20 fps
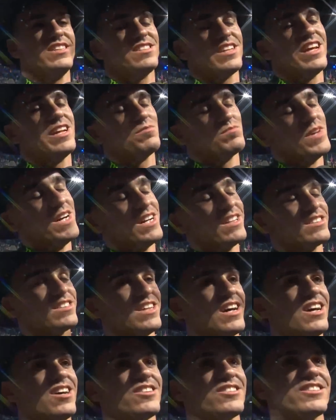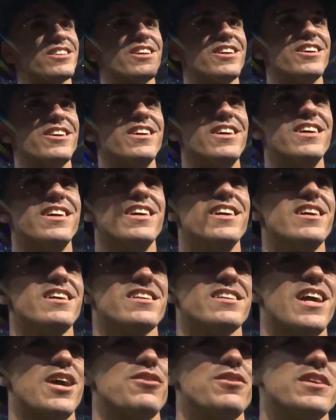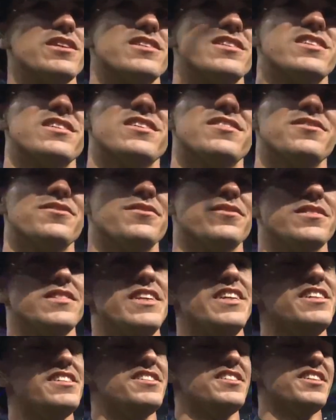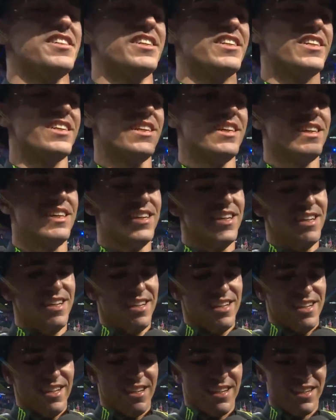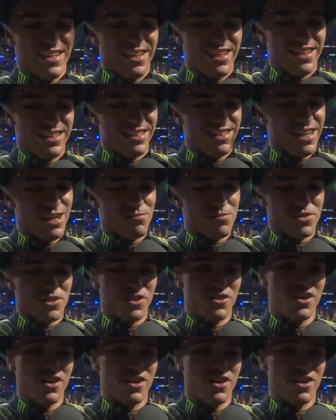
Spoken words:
8 months now, so that was this year. And I'm so